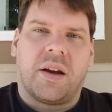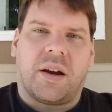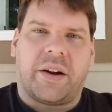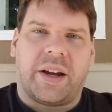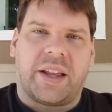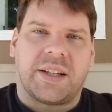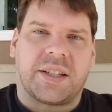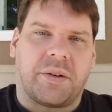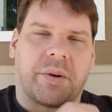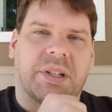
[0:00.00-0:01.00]
Alright,
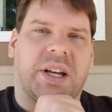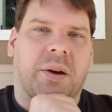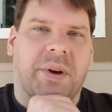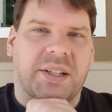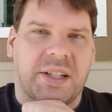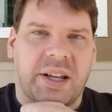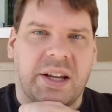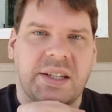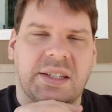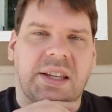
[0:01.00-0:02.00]
last thing we're going to talk about
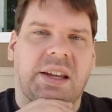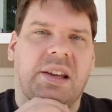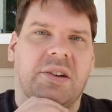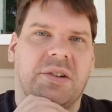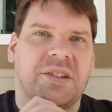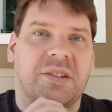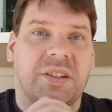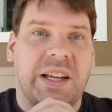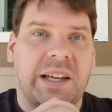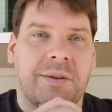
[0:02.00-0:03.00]
today is the
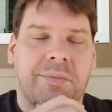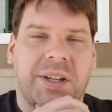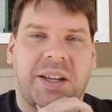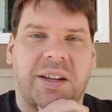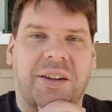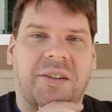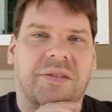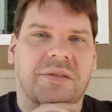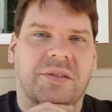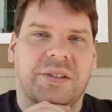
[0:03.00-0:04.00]
whole AMD
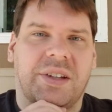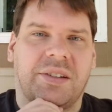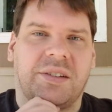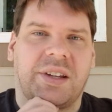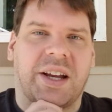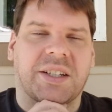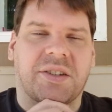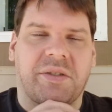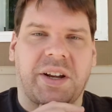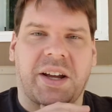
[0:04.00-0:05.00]

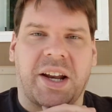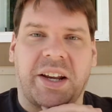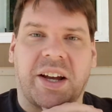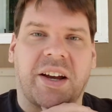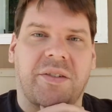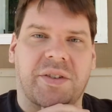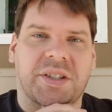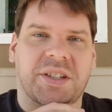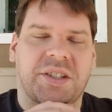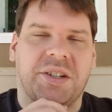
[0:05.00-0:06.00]
X399
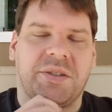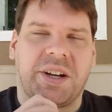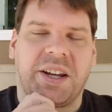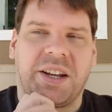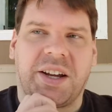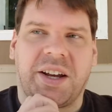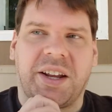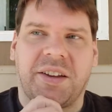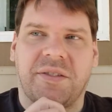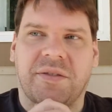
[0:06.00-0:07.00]
versus
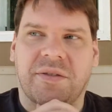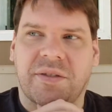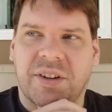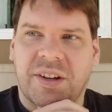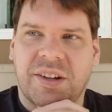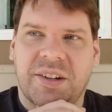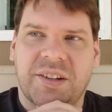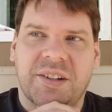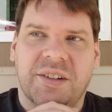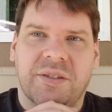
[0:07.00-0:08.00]
299 and
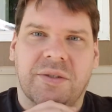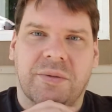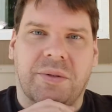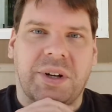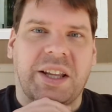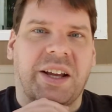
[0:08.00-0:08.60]
what the